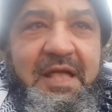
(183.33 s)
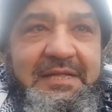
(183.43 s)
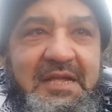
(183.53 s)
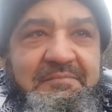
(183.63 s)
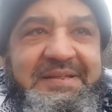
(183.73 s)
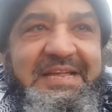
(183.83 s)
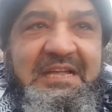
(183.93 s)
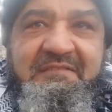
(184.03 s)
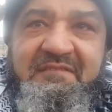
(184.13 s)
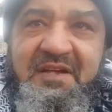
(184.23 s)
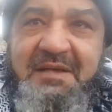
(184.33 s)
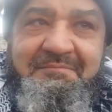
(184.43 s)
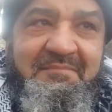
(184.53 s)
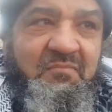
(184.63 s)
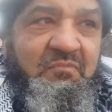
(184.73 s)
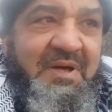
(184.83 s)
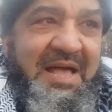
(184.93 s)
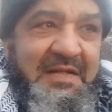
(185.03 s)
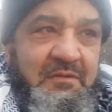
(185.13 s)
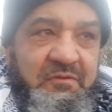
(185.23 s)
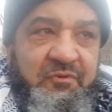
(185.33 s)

and I believe a man